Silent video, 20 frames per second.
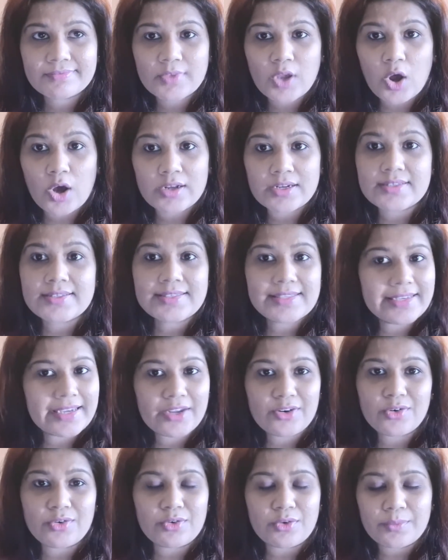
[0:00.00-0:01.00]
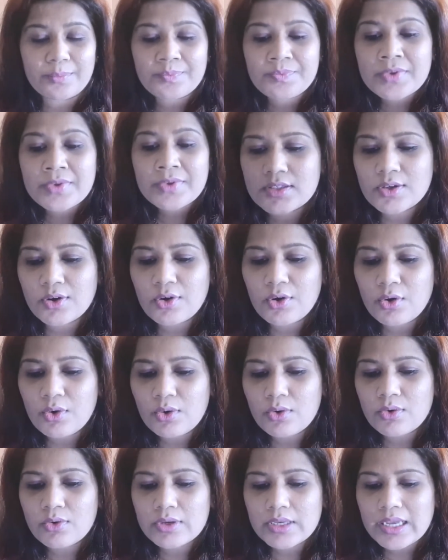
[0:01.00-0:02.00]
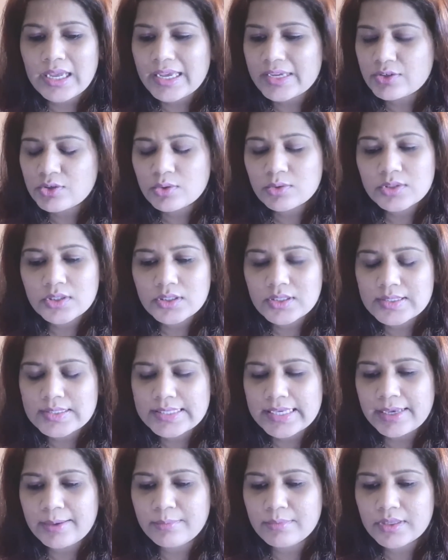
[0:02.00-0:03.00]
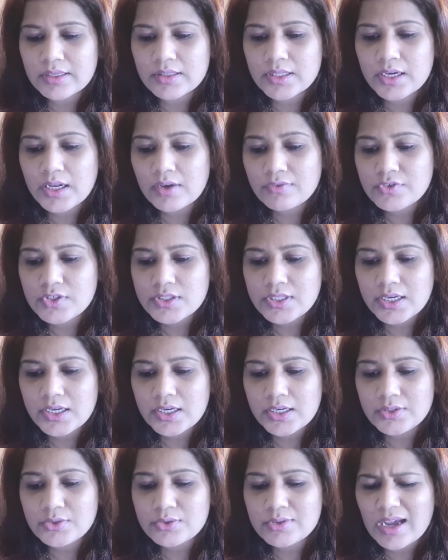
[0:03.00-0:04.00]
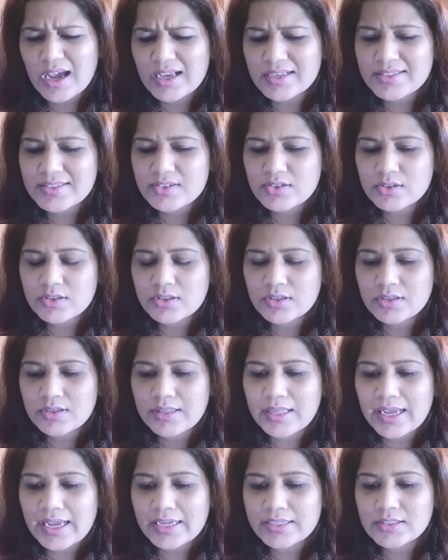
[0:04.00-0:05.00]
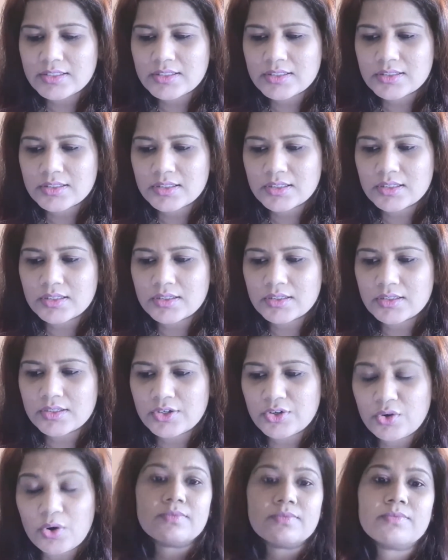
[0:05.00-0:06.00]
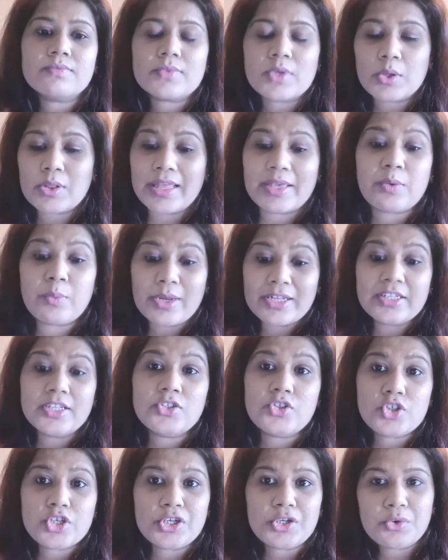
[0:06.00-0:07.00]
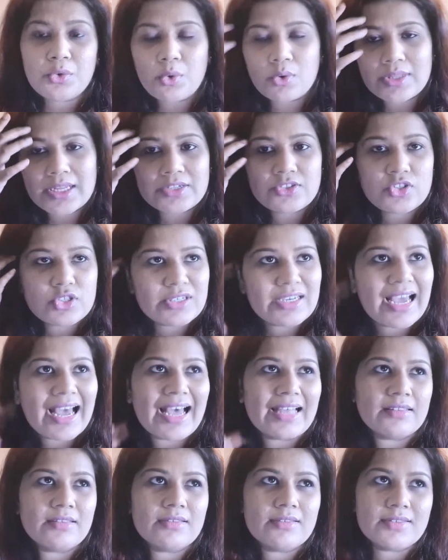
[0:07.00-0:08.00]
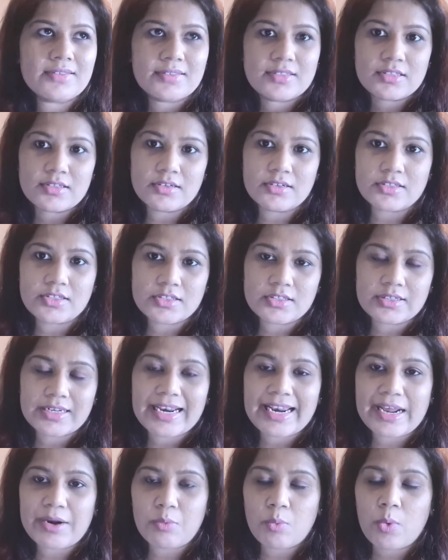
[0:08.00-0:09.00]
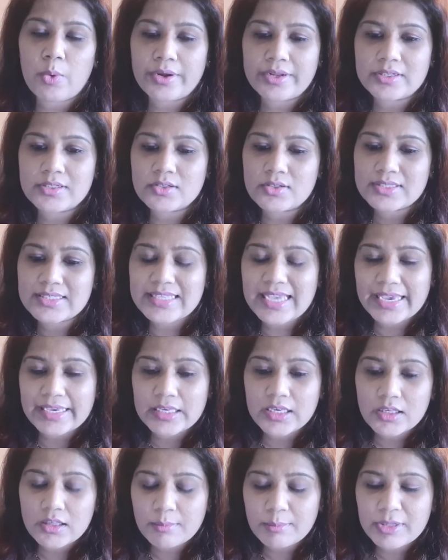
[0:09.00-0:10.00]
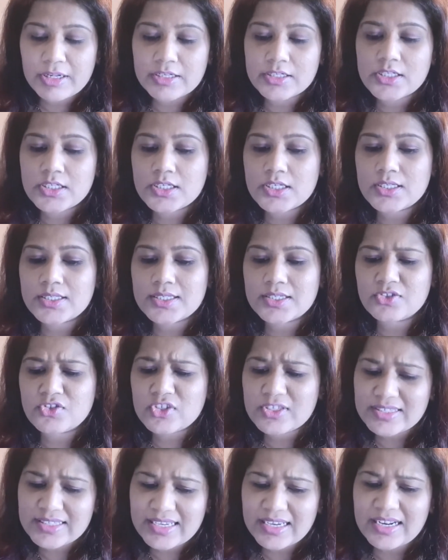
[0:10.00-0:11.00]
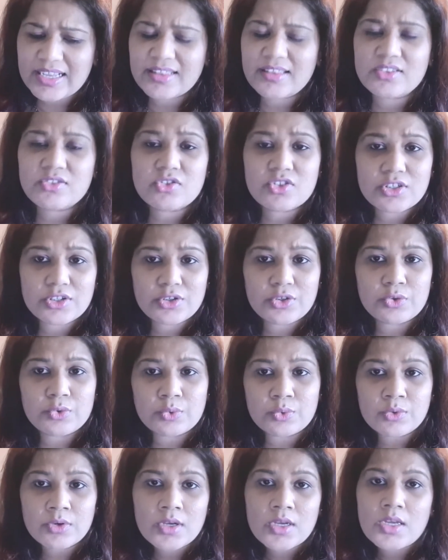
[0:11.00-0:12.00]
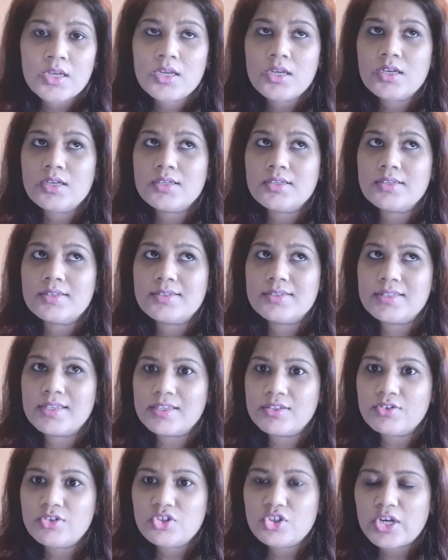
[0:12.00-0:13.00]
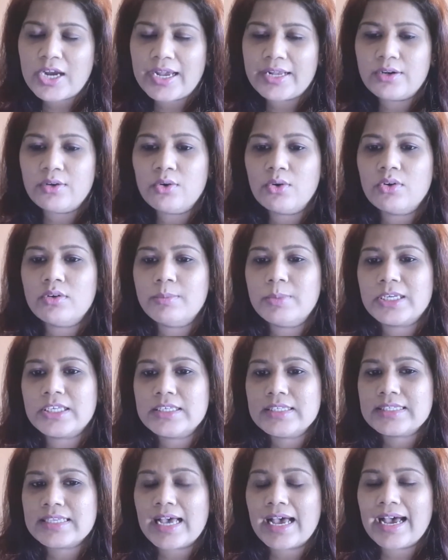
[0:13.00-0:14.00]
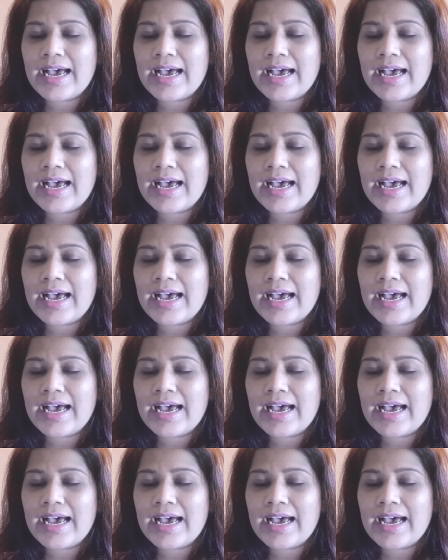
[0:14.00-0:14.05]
honestly, I don't know. So yeah, I told her the same thing. Then after that, I asked her that you know, like, when did she know that she had certain clairvoyant or psychic abilities. And she said, I think she knew since childhood, because